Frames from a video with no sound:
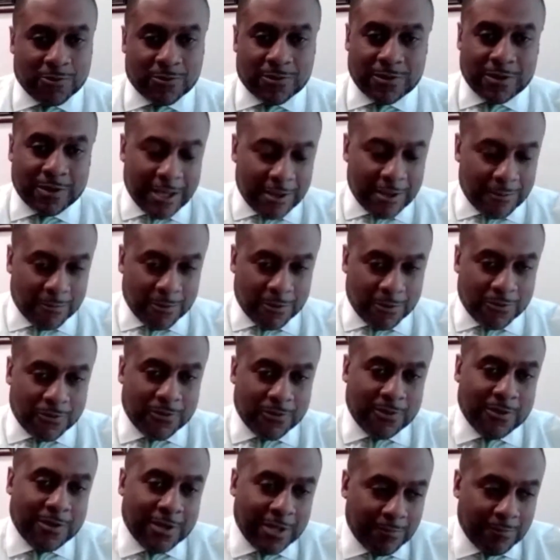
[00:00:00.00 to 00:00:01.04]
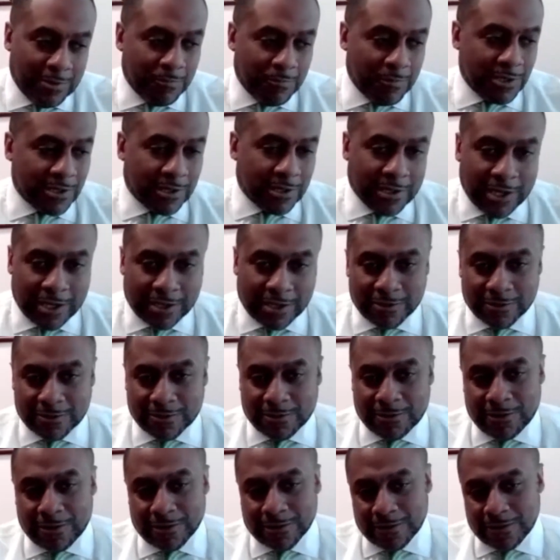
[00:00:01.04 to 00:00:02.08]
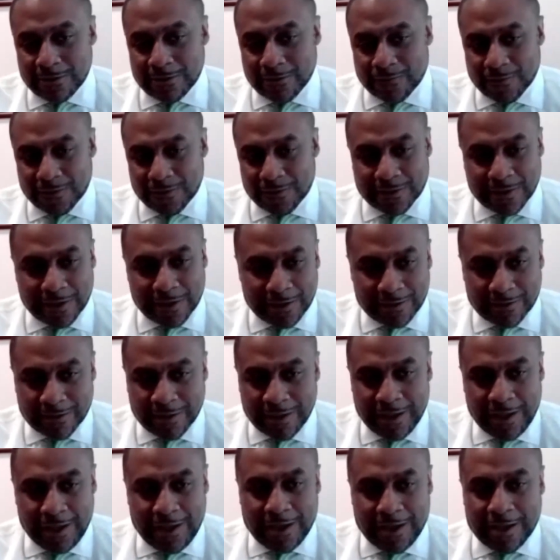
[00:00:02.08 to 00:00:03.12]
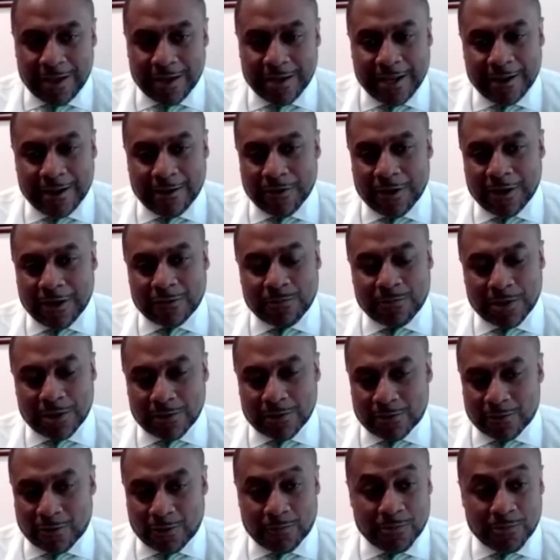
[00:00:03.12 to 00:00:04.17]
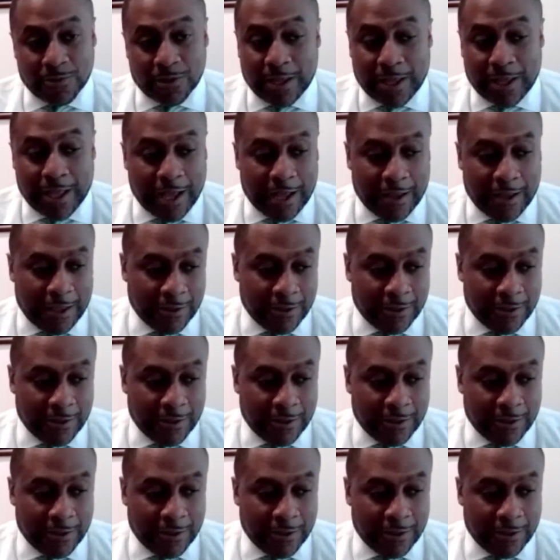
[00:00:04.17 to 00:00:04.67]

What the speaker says: You're seeing that with the name, image, and likeness laws in different states and how that's being interpreted.